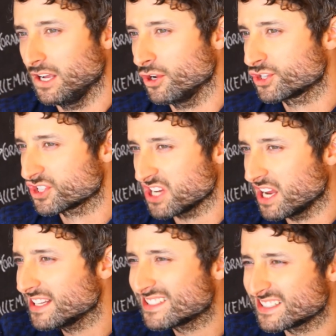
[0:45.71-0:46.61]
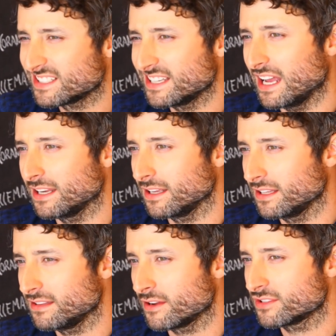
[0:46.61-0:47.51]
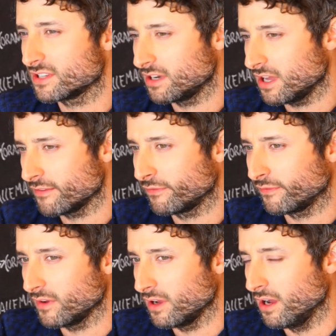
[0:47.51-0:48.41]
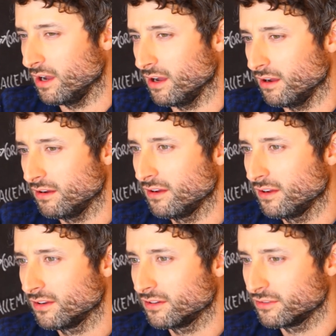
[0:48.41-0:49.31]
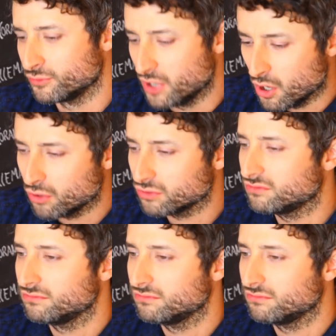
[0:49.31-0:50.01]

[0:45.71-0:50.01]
champ lexical. There's a lot of road